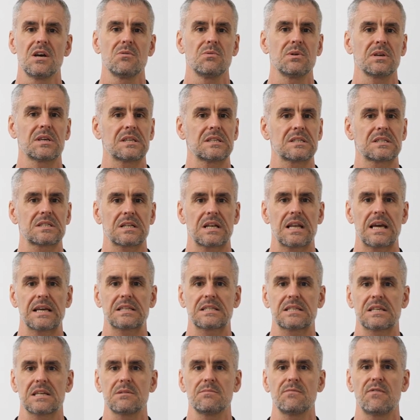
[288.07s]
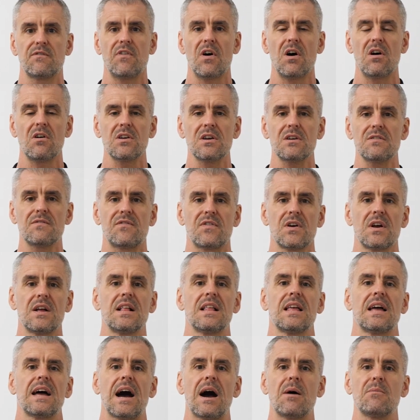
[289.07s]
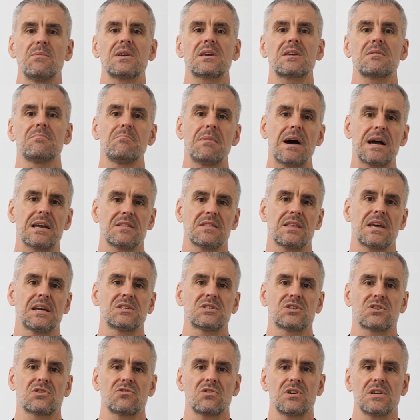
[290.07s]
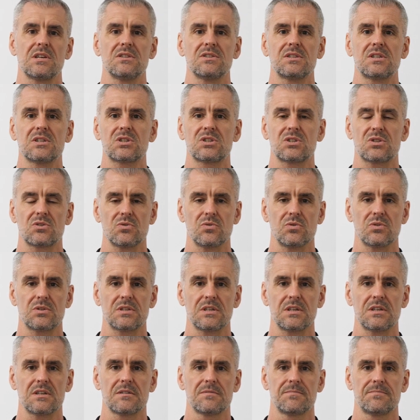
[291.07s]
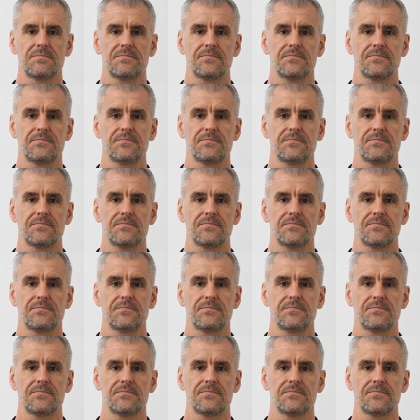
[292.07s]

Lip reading: We can select Team 5, and we can make their screen distorted.